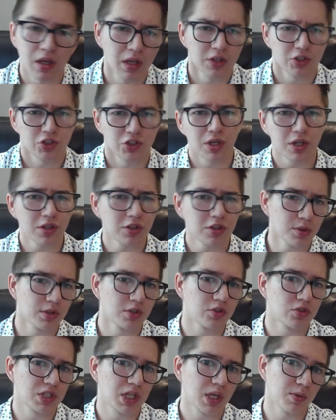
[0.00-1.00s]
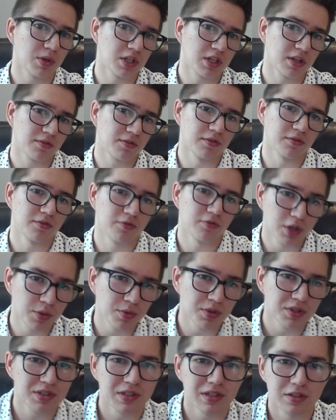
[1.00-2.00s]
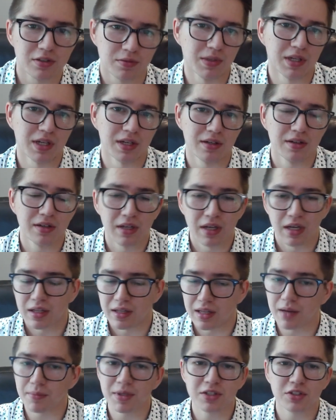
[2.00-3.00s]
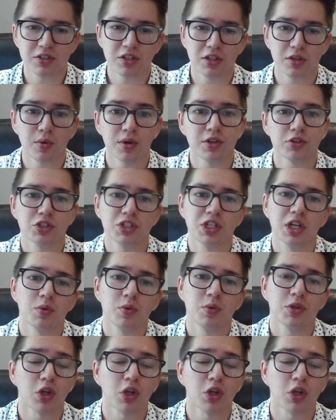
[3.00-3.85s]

So now that you understand what different frequencies mean, that means that you understand what the